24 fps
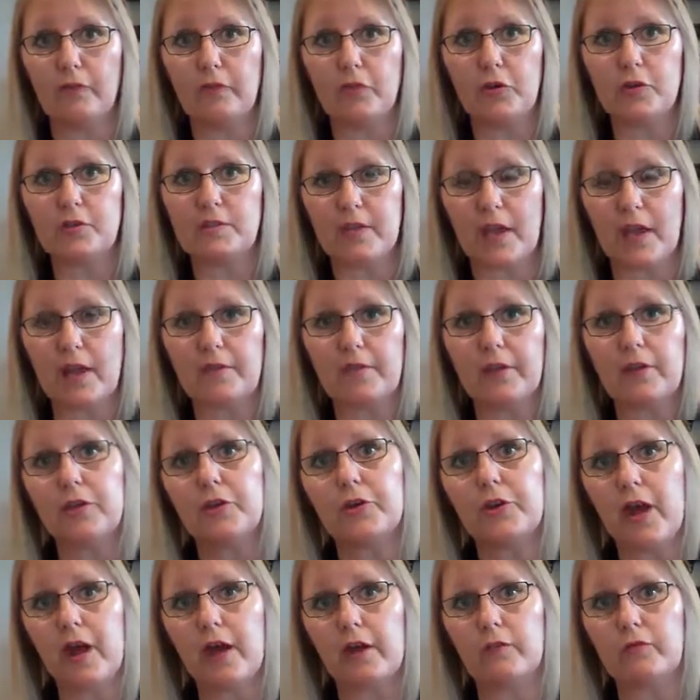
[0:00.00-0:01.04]
If you say that
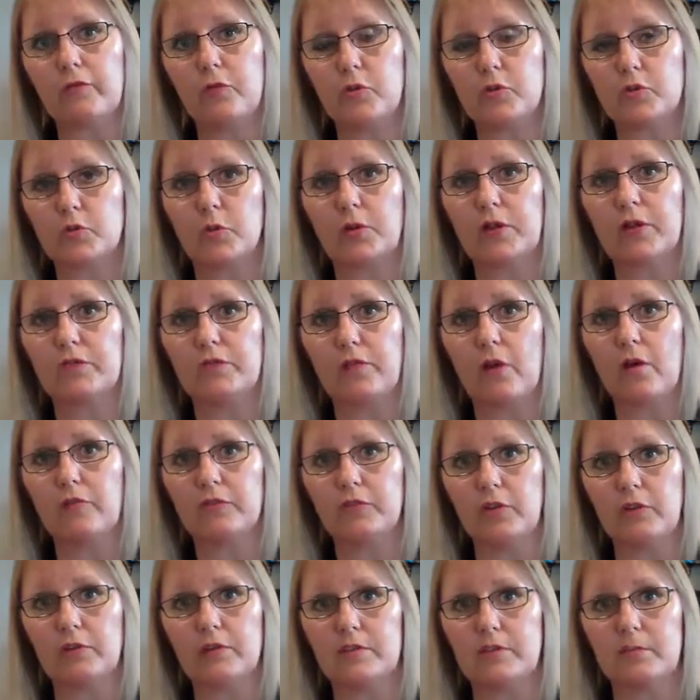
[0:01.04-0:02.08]
you can't afford
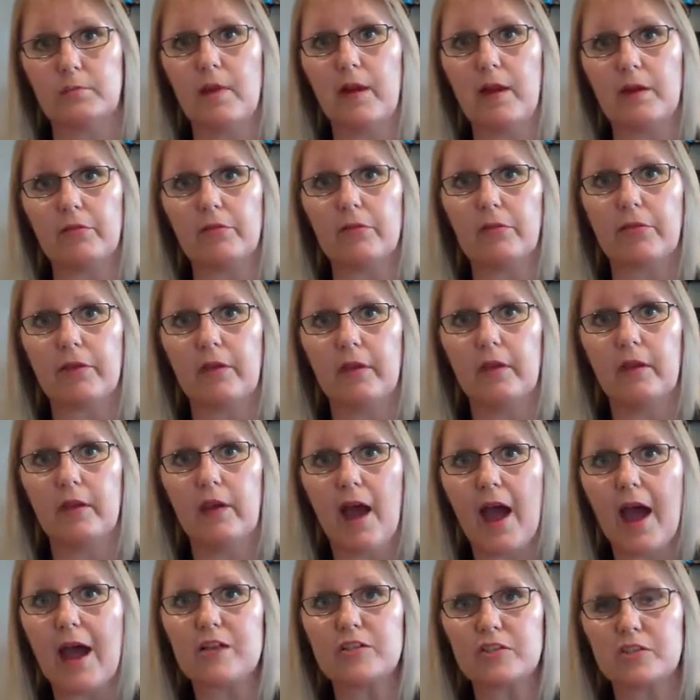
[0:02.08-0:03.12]
$25 a month,
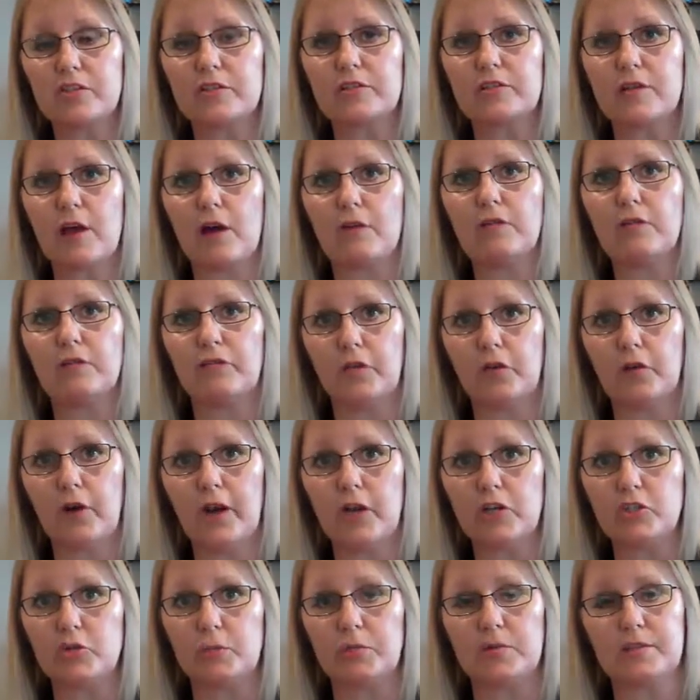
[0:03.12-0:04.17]
ask yourself if you're
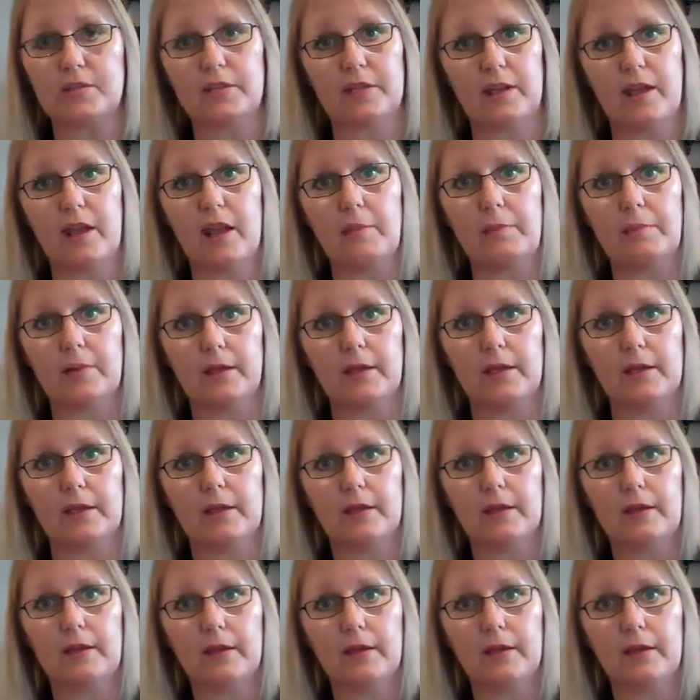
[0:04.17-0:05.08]
100% happy.